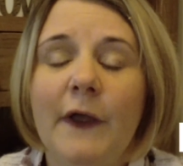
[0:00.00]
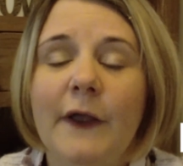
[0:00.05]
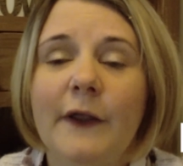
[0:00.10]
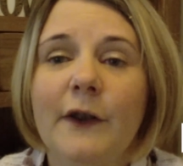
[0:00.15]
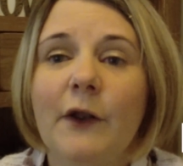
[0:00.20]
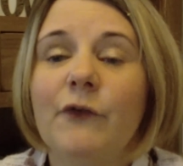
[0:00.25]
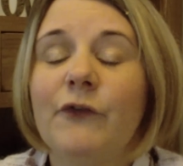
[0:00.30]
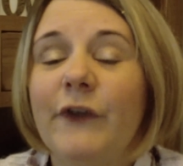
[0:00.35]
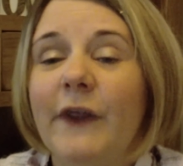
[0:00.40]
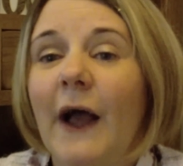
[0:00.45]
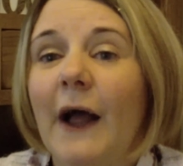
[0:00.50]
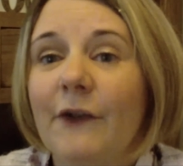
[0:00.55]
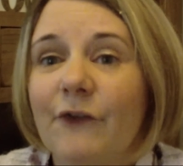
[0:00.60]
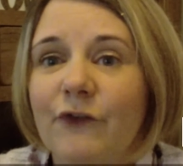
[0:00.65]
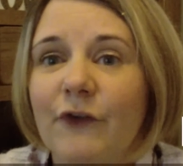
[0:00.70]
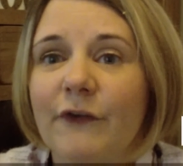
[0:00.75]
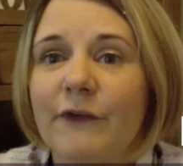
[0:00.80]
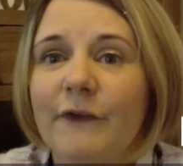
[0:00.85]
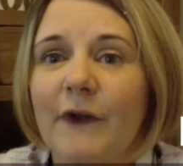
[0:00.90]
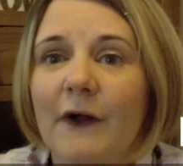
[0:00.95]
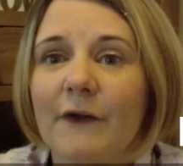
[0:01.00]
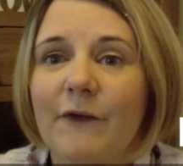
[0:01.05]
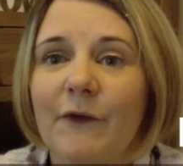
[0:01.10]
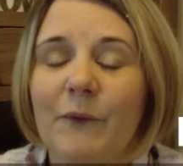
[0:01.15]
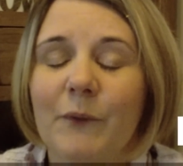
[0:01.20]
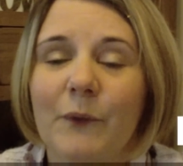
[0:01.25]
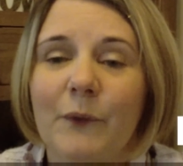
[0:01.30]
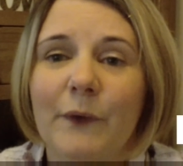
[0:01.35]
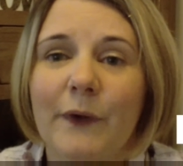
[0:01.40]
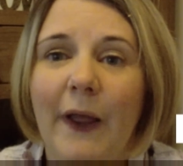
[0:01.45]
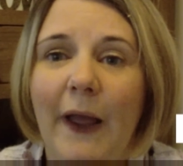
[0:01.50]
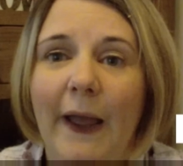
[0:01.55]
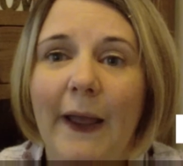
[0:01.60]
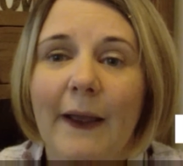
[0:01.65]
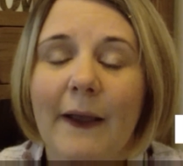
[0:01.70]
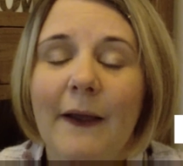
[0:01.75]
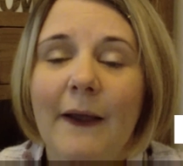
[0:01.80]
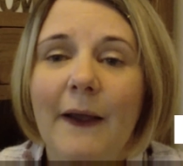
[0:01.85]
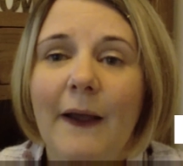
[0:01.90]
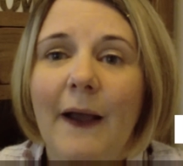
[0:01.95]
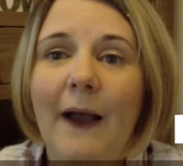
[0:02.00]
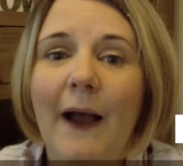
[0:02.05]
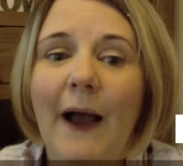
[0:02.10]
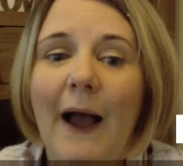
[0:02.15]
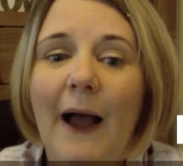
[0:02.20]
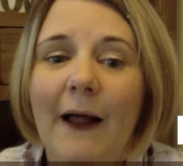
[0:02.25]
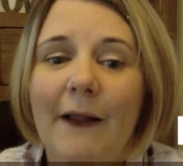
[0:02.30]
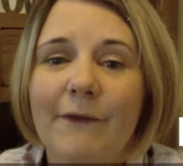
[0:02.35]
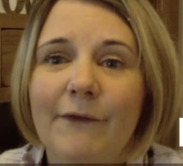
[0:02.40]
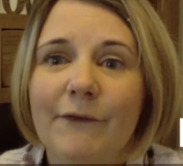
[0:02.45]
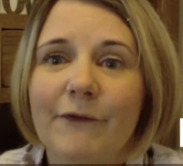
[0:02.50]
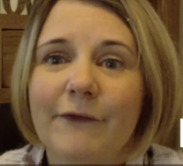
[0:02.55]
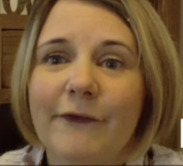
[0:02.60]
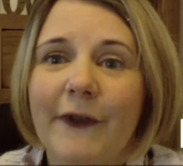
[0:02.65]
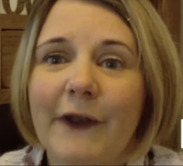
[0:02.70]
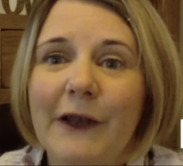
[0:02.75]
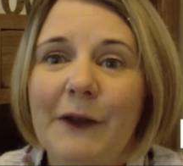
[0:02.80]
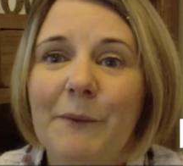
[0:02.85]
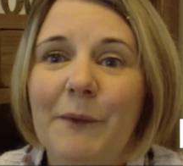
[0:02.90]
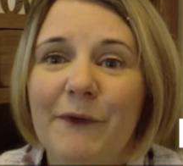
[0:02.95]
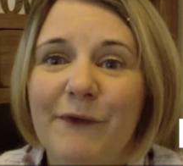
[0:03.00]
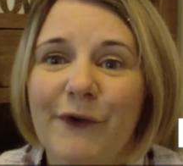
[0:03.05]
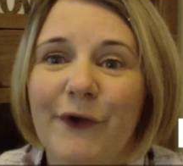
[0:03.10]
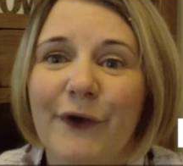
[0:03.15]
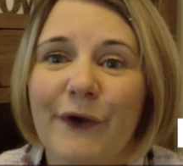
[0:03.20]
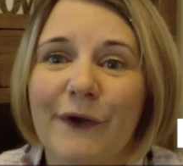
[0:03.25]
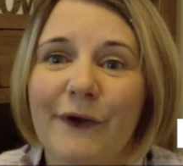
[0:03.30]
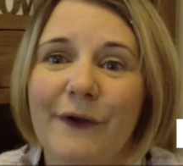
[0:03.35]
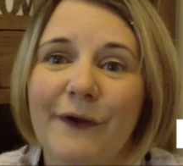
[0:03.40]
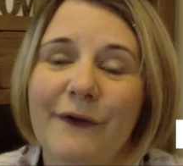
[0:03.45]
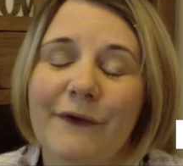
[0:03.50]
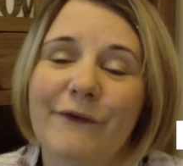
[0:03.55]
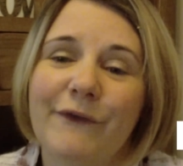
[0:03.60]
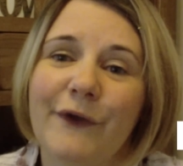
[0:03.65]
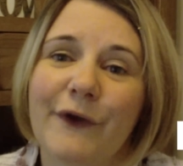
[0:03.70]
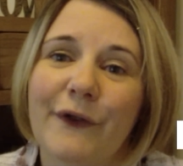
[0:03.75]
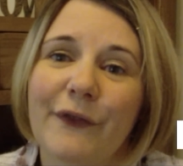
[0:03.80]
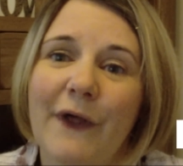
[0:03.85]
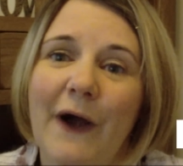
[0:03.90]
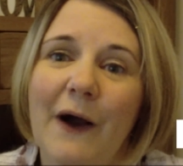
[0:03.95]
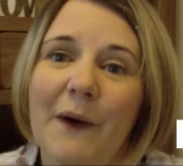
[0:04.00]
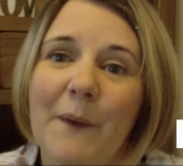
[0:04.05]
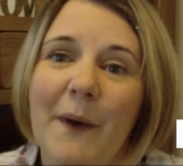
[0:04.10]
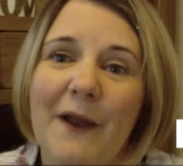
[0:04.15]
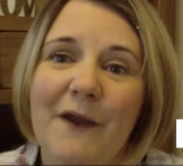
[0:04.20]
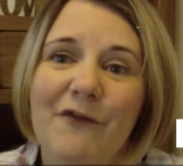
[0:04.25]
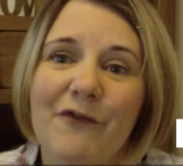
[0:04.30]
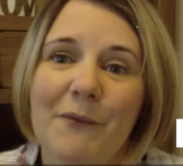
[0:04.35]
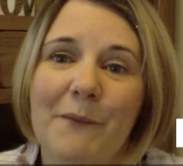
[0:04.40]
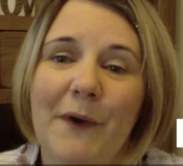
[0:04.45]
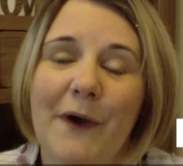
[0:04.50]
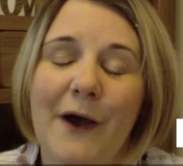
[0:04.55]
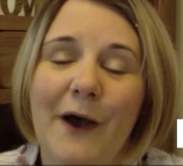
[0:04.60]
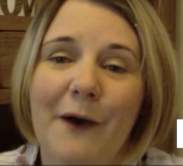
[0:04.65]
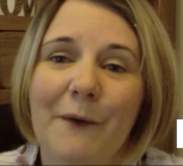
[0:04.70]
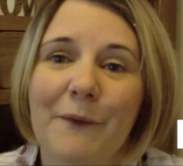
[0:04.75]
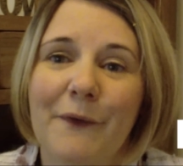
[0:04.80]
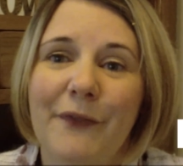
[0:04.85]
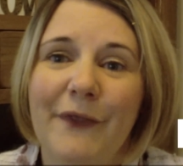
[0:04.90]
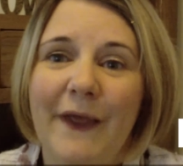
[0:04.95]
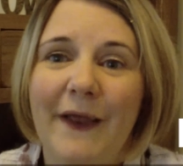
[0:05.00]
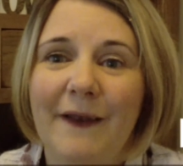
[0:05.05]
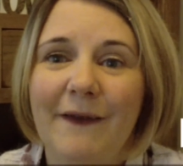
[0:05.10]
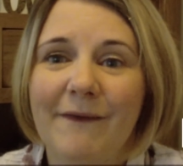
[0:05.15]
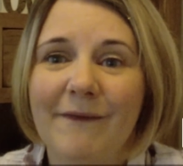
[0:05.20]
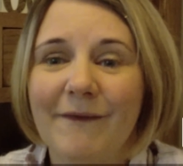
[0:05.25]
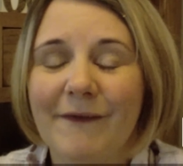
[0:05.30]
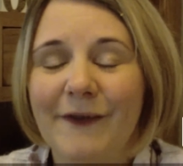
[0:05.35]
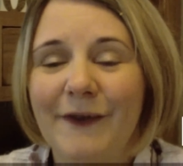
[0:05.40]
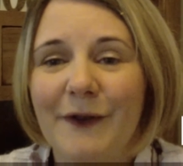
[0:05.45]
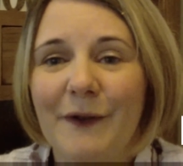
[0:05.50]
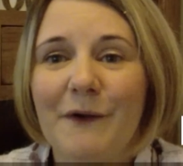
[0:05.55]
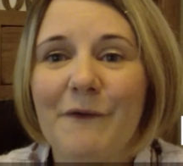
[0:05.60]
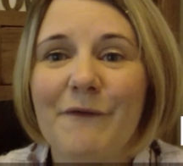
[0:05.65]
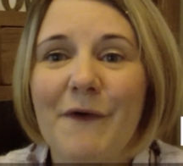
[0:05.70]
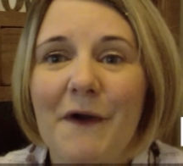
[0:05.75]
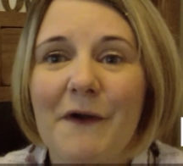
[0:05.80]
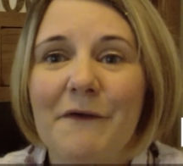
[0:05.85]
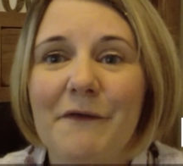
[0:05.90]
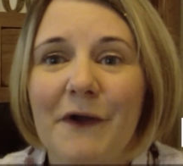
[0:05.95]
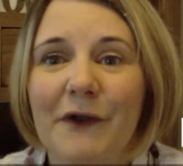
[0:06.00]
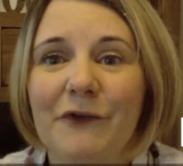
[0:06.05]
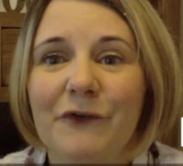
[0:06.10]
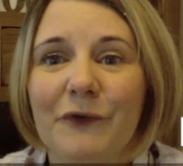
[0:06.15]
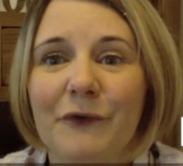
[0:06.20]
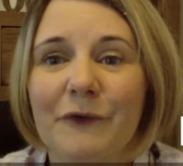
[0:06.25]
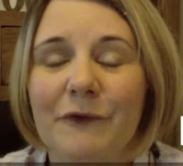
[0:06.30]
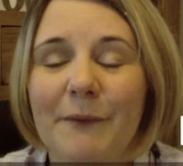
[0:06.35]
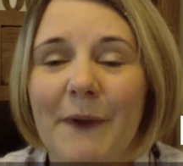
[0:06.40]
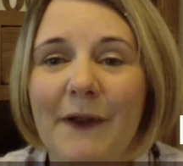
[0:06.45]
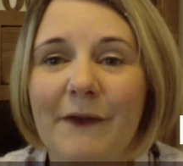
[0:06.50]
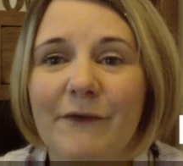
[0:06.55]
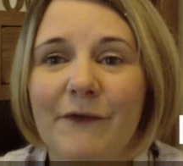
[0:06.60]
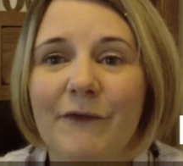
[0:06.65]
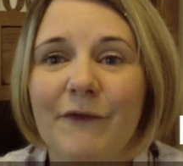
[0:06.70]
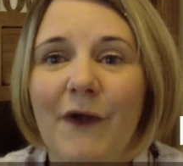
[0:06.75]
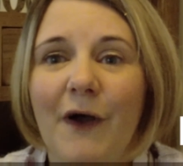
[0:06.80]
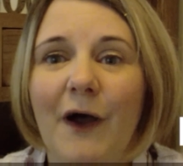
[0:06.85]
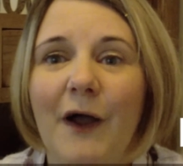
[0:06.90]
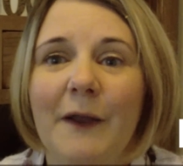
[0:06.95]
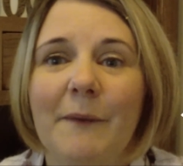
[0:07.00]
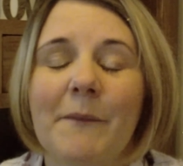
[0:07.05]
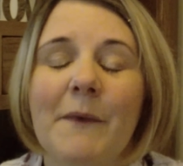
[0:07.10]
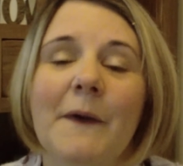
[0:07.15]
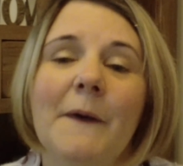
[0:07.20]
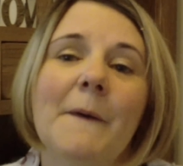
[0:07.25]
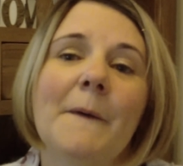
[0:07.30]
You know, she had just started walking and suddenly we took that away from her within, you know, a very, very short space of time.